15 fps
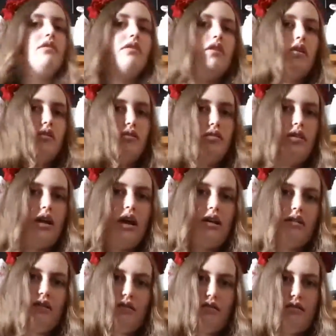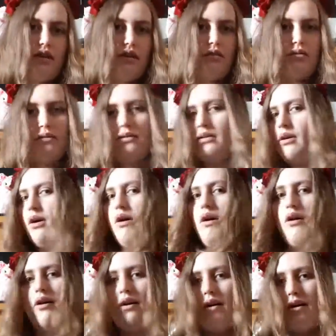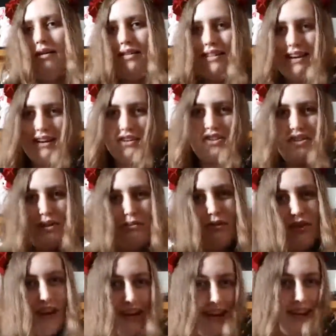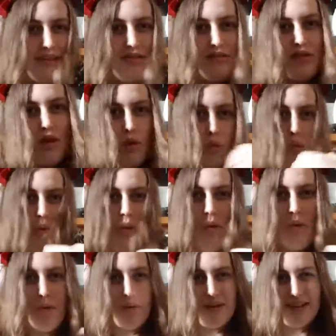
it's a necklace now. Look how shimmery it is. Ooh!